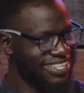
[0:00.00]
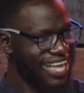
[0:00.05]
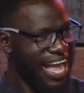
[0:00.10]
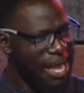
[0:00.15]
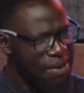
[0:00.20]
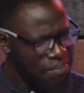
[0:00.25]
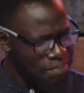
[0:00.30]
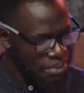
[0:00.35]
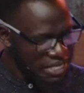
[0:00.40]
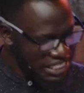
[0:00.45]

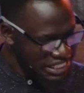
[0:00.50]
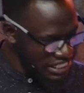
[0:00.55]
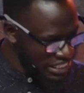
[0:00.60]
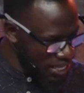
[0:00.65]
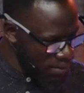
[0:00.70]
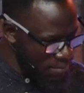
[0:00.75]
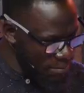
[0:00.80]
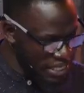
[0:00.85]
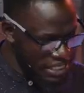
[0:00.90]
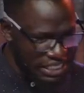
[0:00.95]
I'm
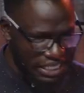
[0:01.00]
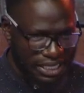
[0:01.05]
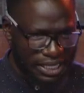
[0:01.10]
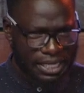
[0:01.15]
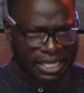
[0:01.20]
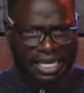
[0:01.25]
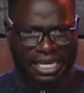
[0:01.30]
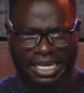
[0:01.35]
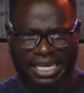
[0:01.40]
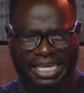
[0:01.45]
busy.
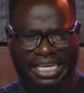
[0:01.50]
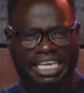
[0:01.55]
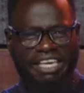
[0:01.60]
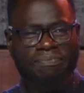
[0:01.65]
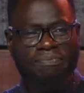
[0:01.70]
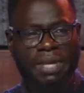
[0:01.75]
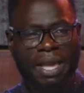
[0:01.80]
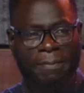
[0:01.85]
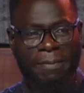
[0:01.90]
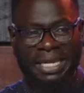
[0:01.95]

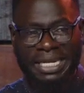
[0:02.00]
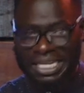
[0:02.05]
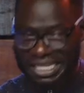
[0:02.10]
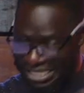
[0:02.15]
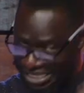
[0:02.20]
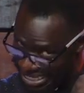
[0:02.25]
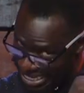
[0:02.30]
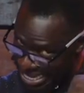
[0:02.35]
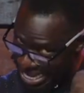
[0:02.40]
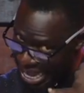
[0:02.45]
Give me a
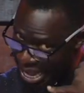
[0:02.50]
minute.